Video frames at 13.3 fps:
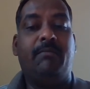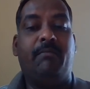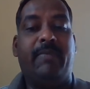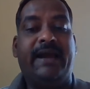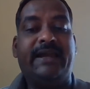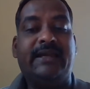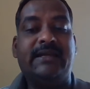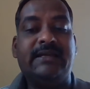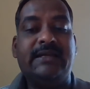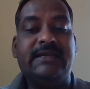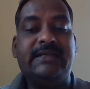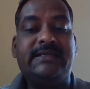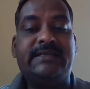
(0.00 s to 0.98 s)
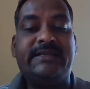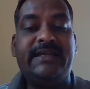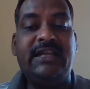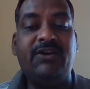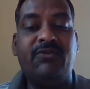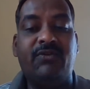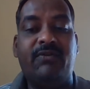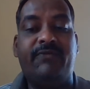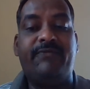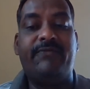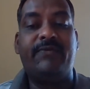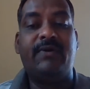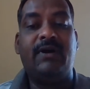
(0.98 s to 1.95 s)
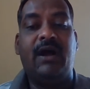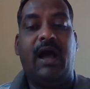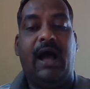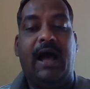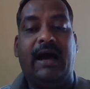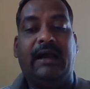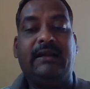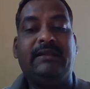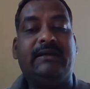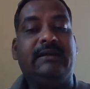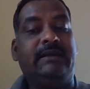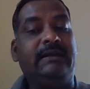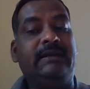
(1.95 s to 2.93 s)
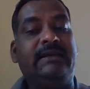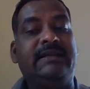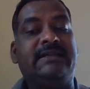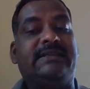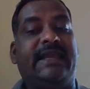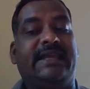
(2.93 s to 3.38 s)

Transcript: by Cinewolf are the earliest